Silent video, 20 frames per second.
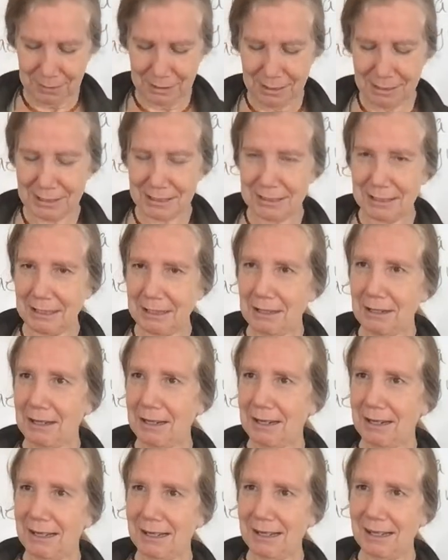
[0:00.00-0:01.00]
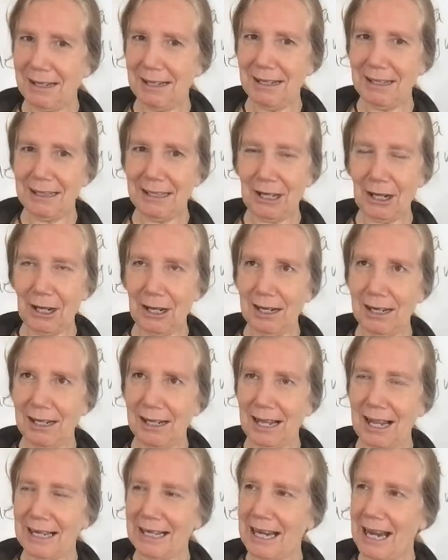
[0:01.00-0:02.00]
let's see. There.
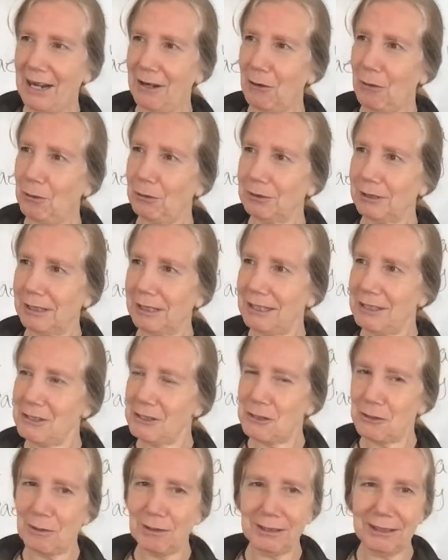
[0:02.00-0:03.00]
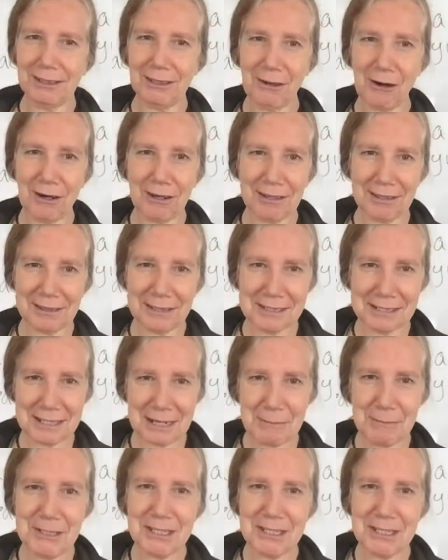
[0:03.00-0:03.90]
I can't hold it and do a little hard at the same